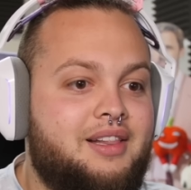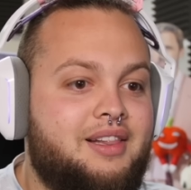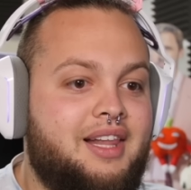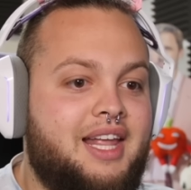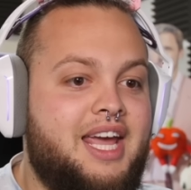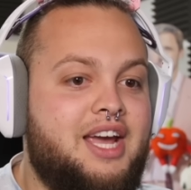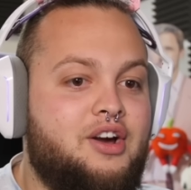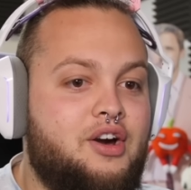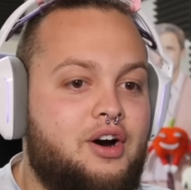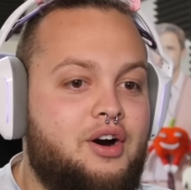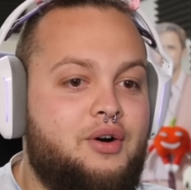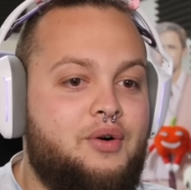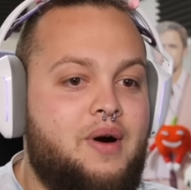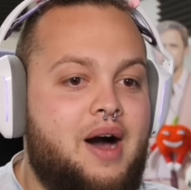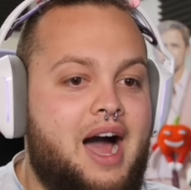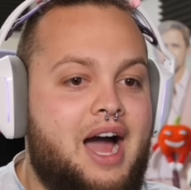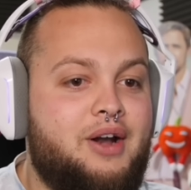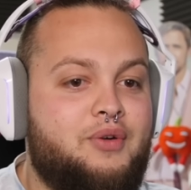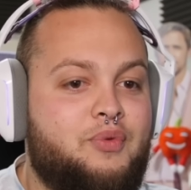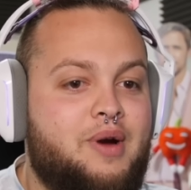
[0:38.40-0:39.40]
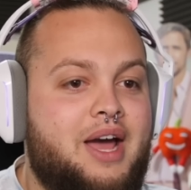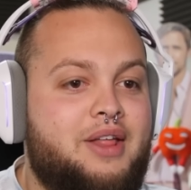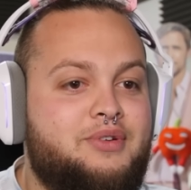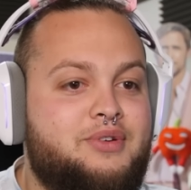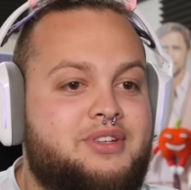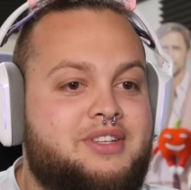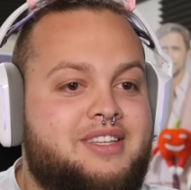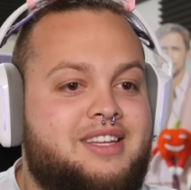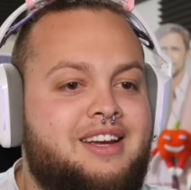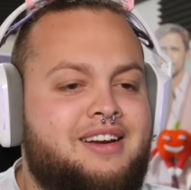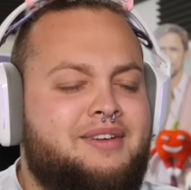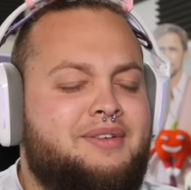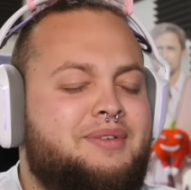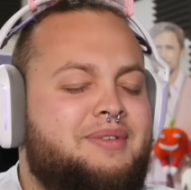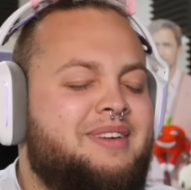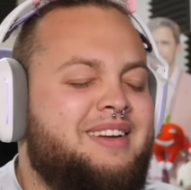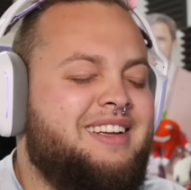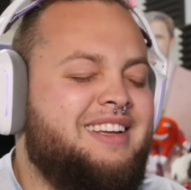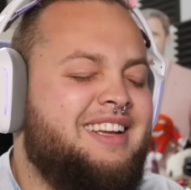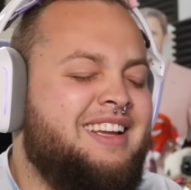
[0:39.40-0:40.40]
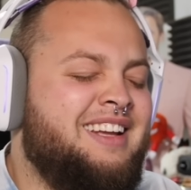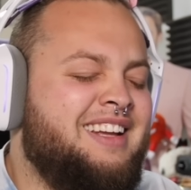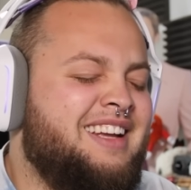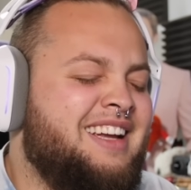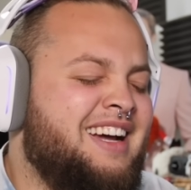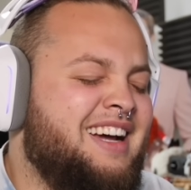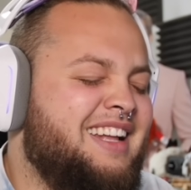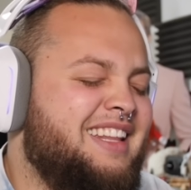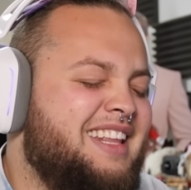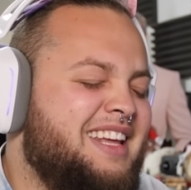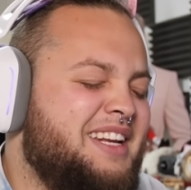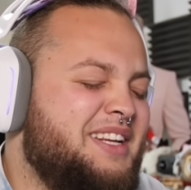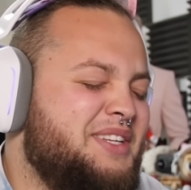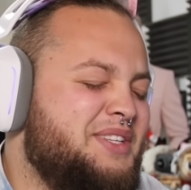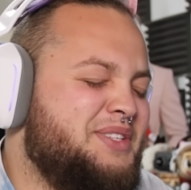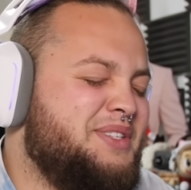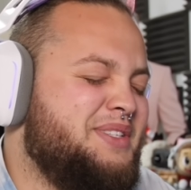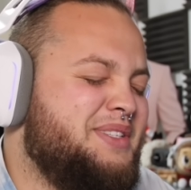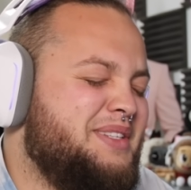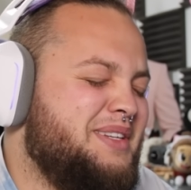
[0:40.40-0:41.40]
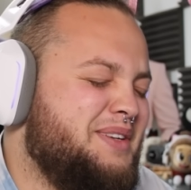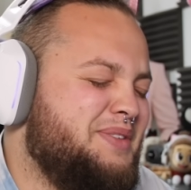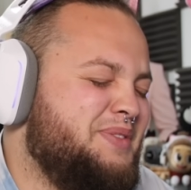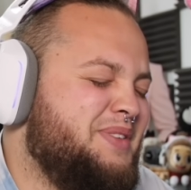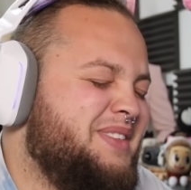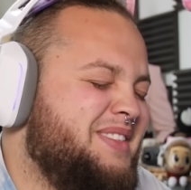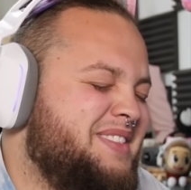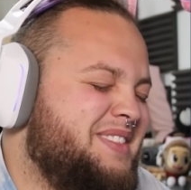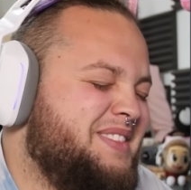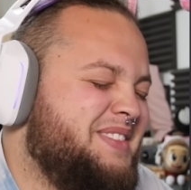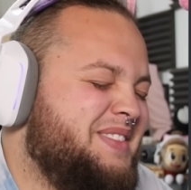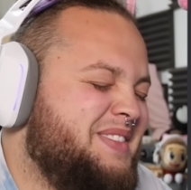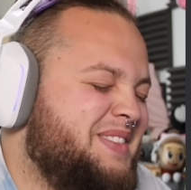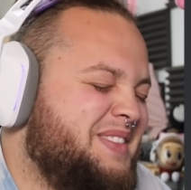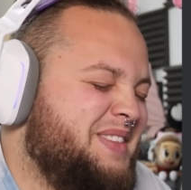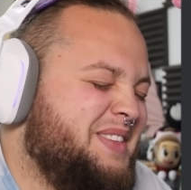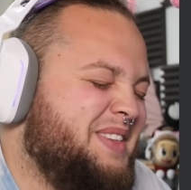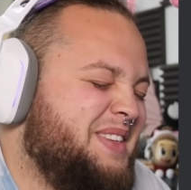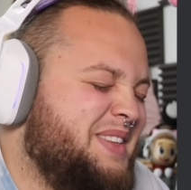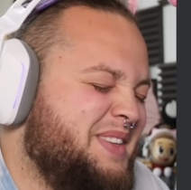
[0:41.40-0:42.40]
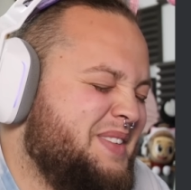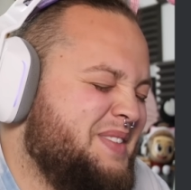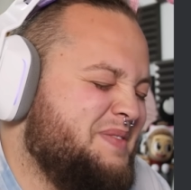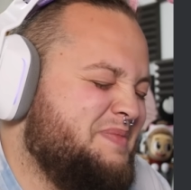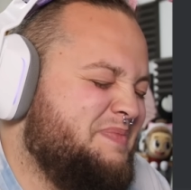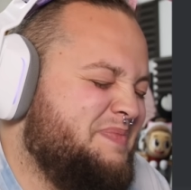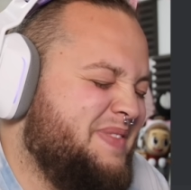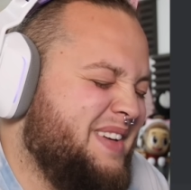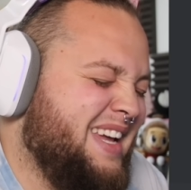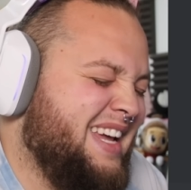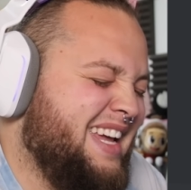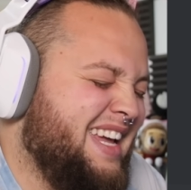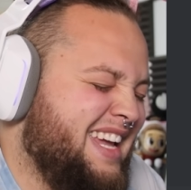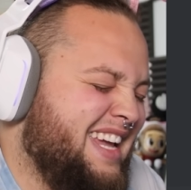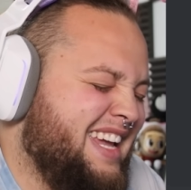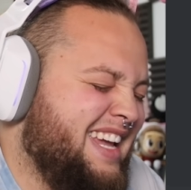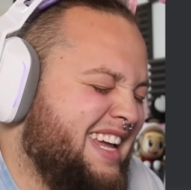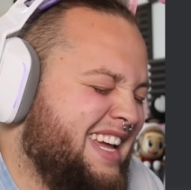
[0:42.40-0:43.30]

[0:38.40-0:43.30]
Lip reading: Lego, I'd rather still... It's so stupid.